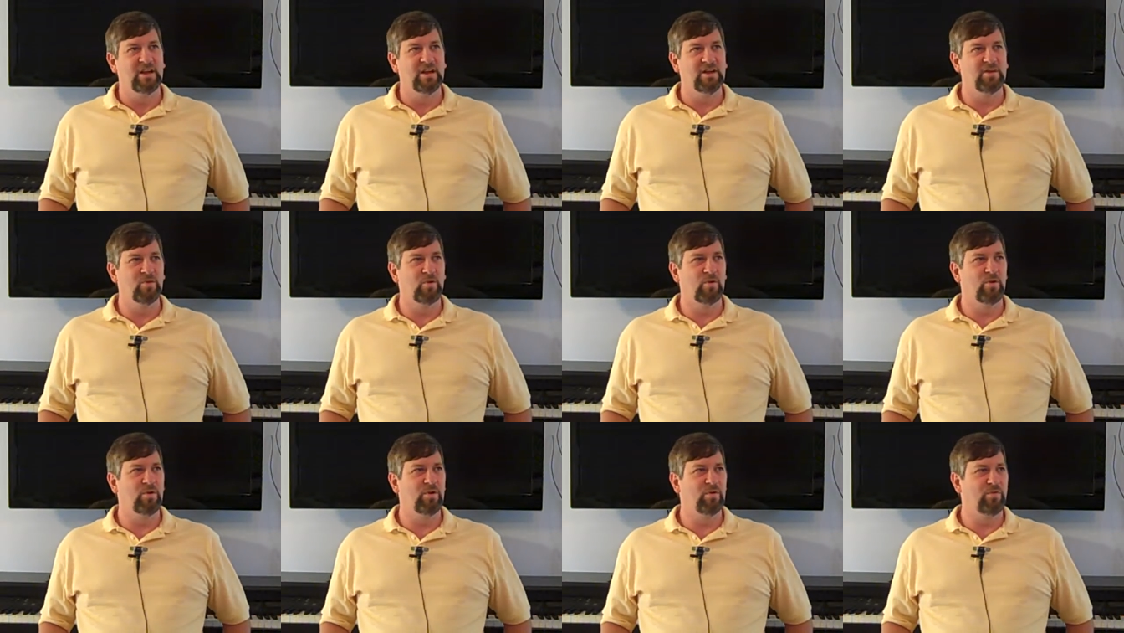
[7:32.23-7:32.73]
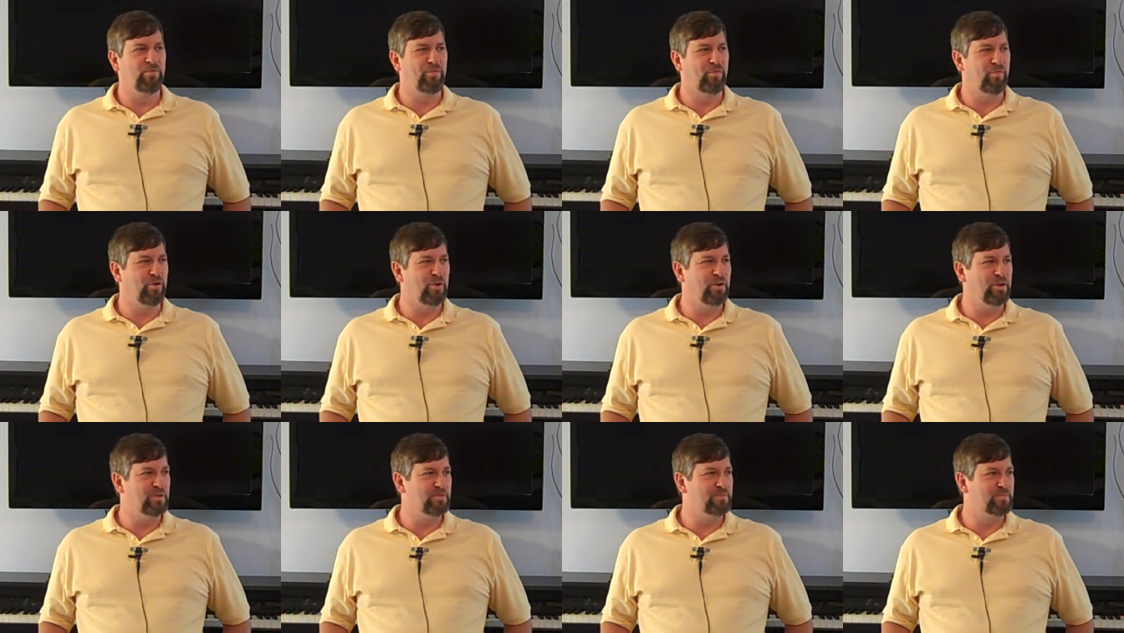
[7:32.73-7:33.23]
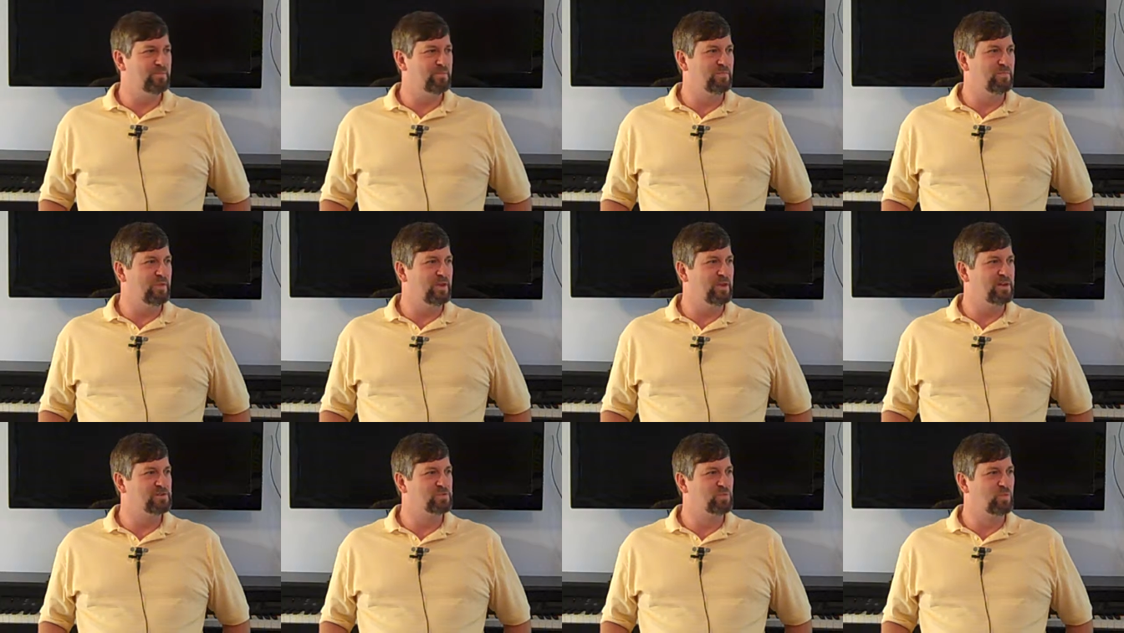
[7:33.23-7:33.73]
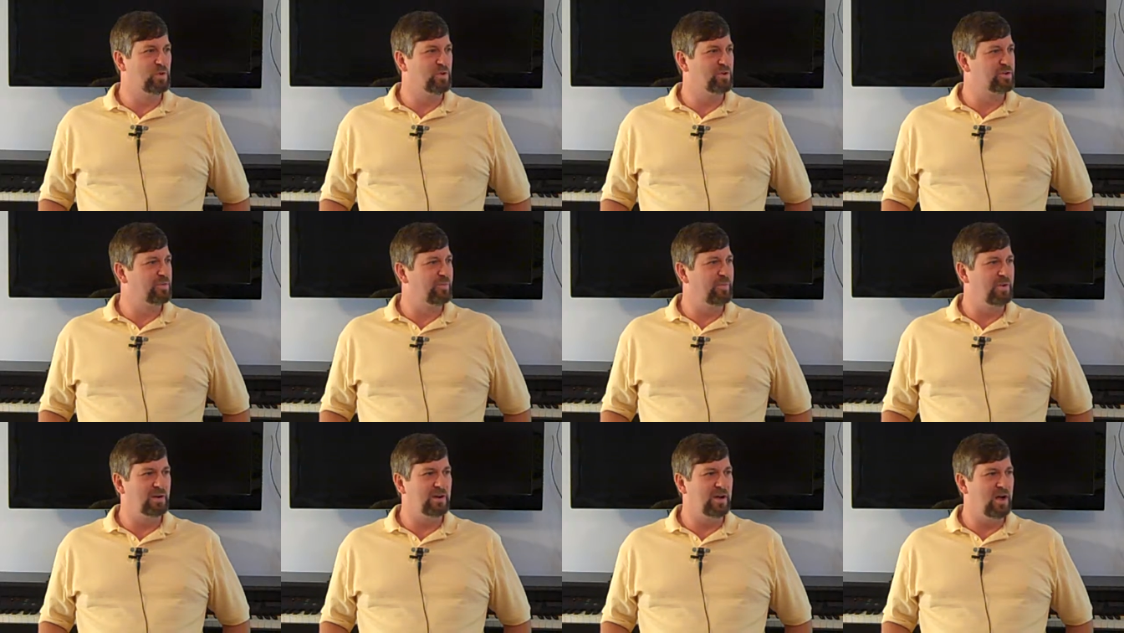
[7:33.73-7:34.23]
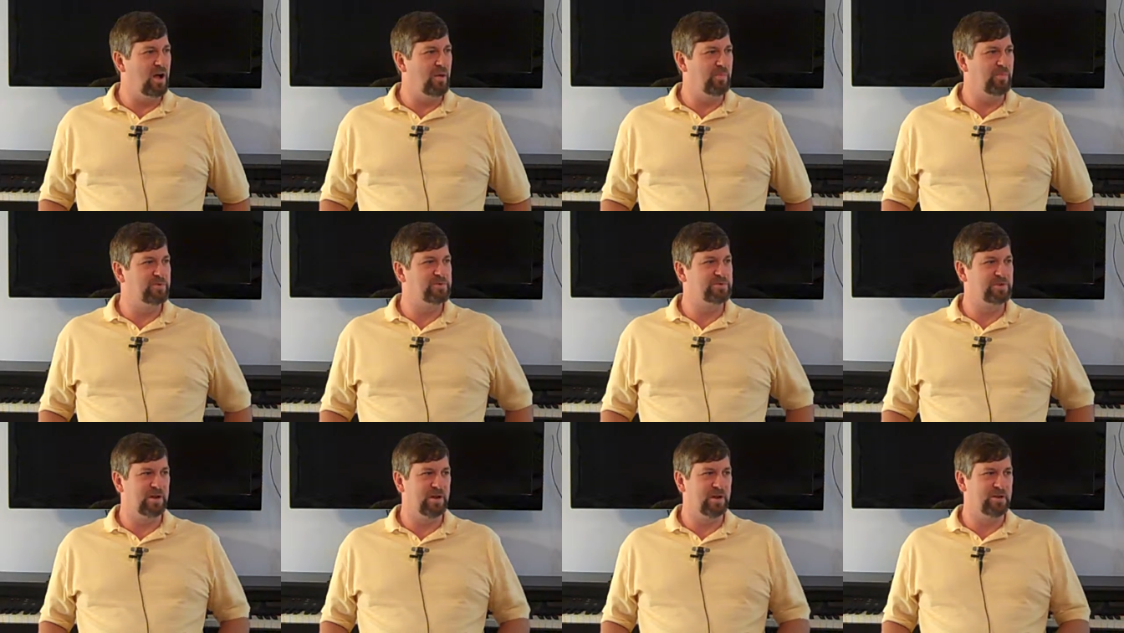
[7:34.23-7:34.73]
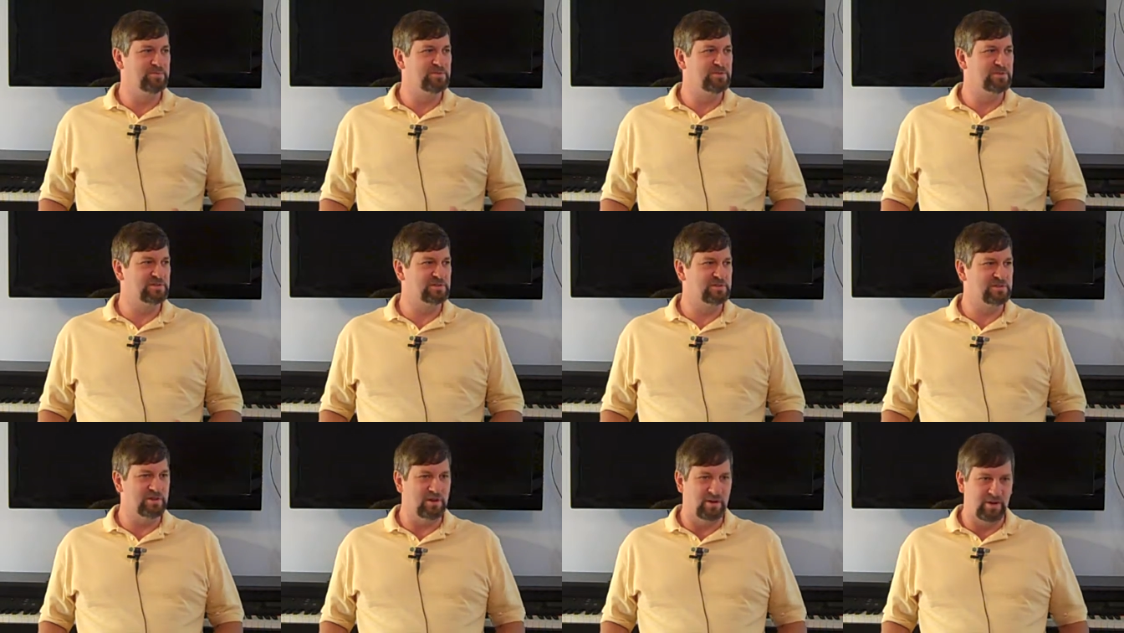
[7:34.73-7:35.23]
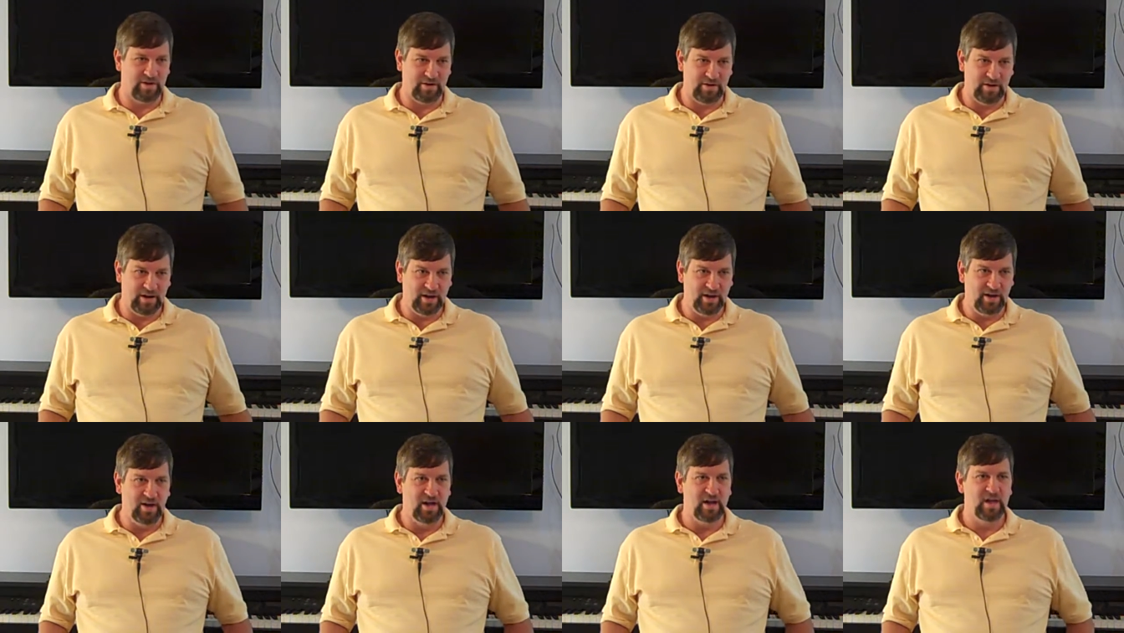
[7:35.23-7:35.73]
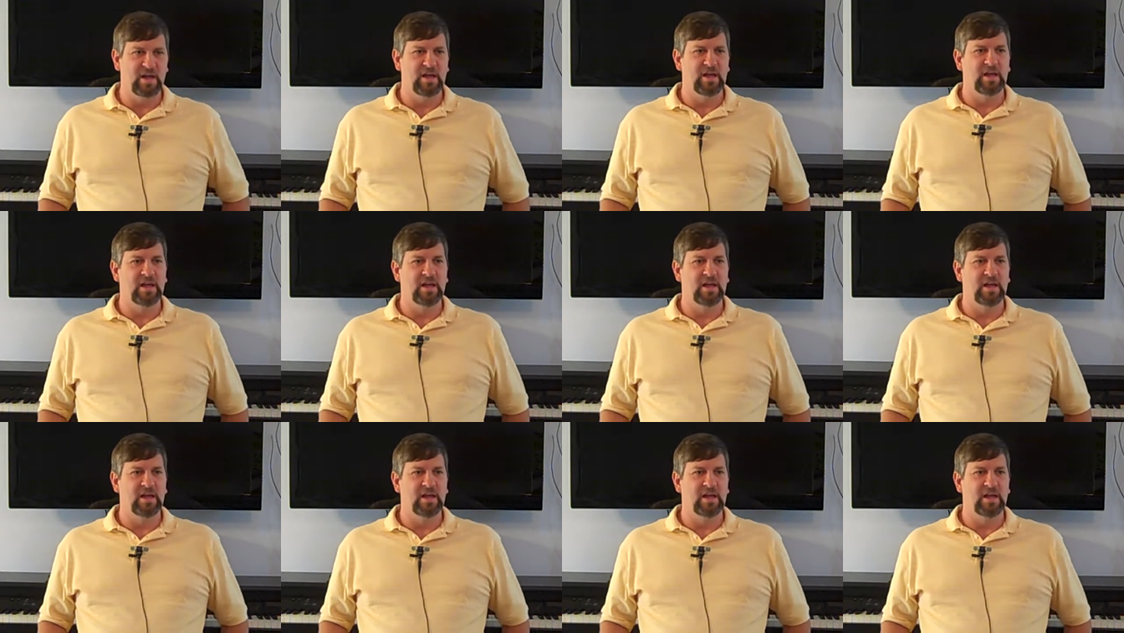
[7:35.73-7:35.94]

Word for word: in order for him his will to be accomplished. I'm sorry.